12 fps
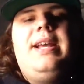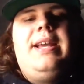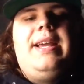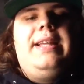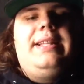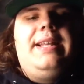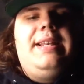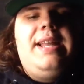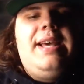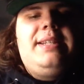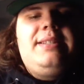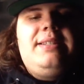And then
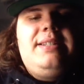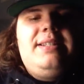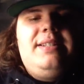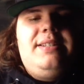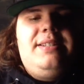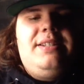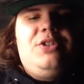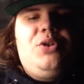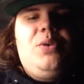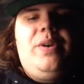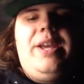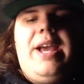next,
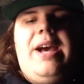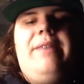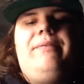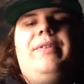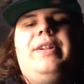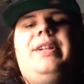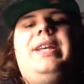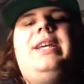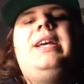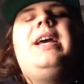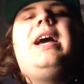Detroit at Philly.